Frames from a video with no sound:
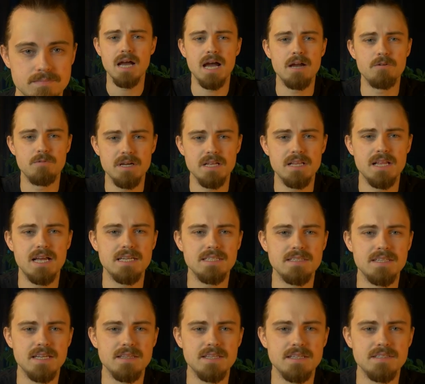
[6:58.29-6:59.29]
I realize
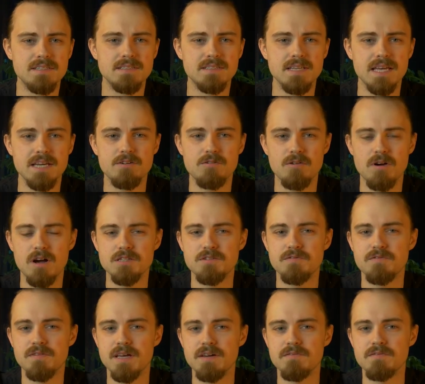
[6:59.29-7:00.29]
that this is a
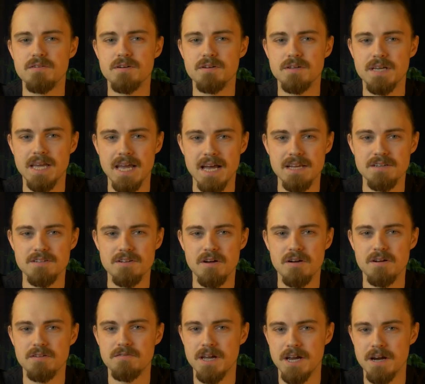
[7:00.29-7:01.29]
cross-flavored
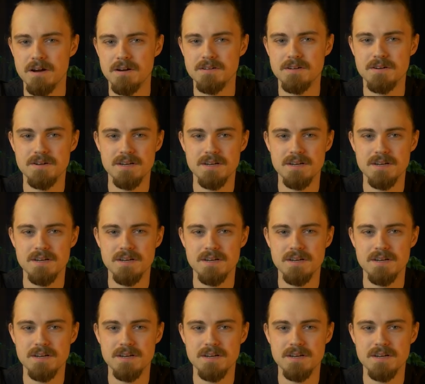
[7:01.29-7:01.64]
cat-dog character